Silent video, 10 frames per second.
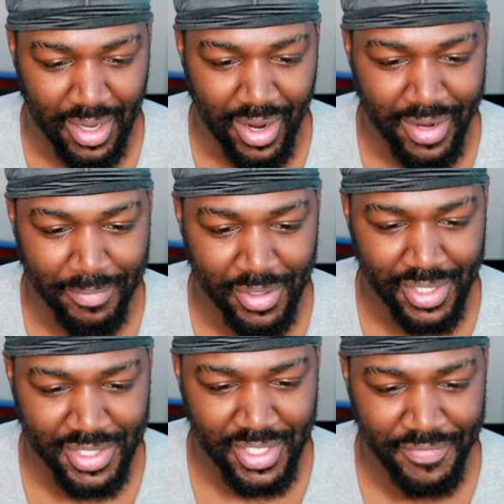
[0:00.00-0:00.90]
All right, bro.
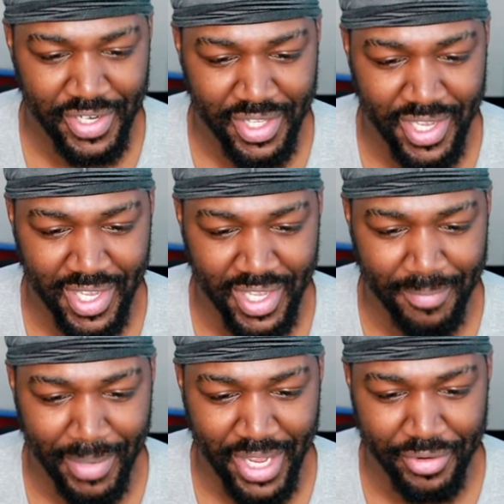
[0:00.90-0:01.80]
Let's see if anything can
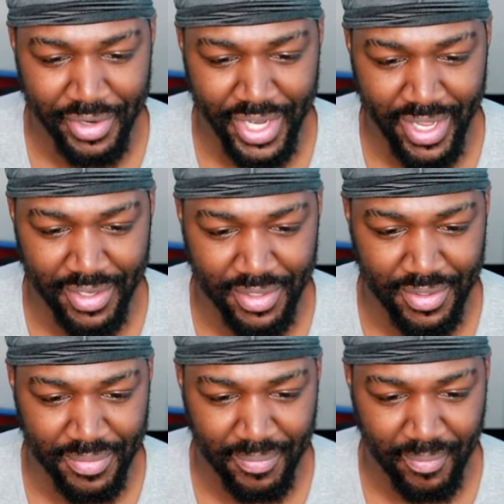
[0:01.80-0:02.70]
get by you or not.
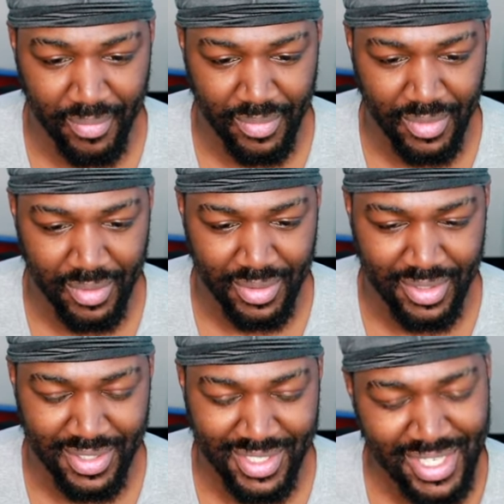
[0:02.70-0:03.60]

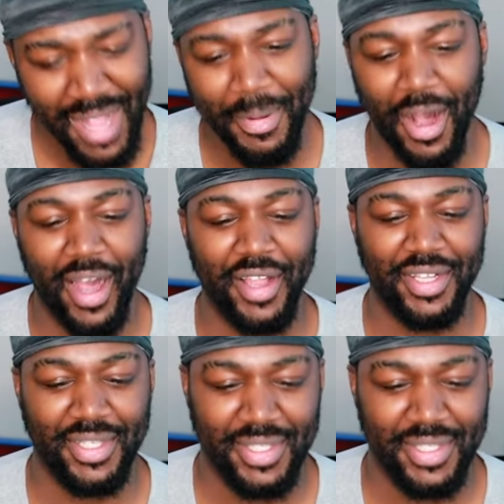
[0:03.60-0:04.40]
Come on.